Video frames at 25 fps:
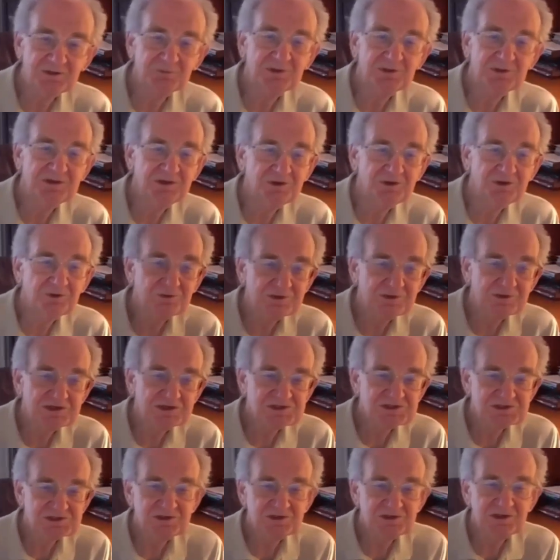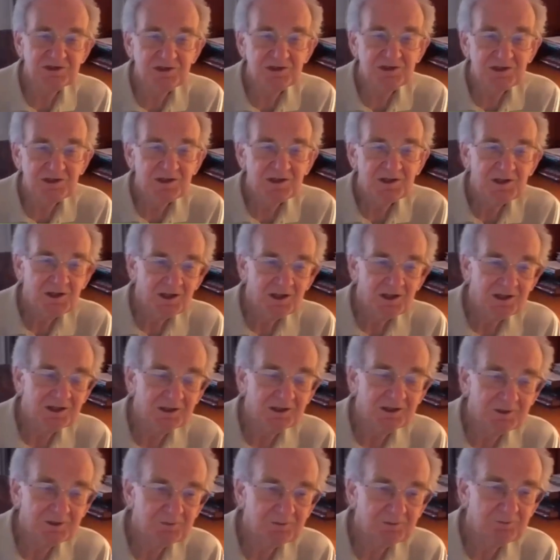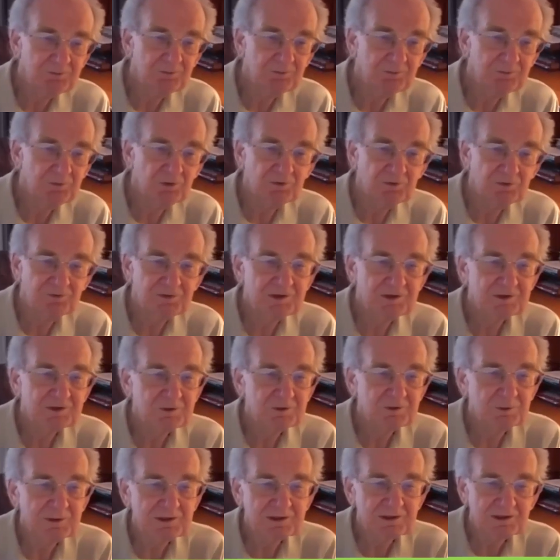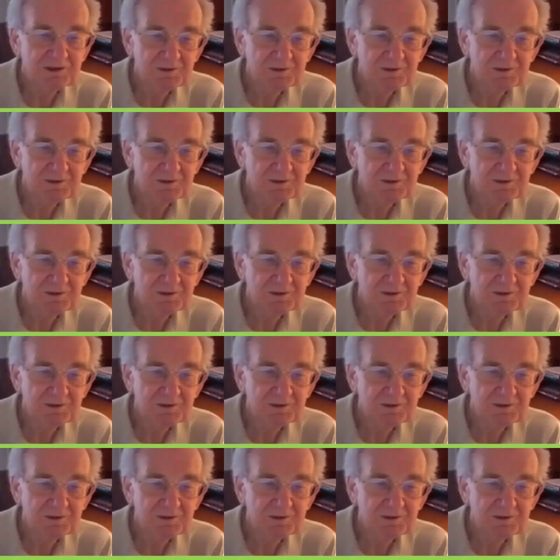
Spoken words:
They don't necessarily move that quickly.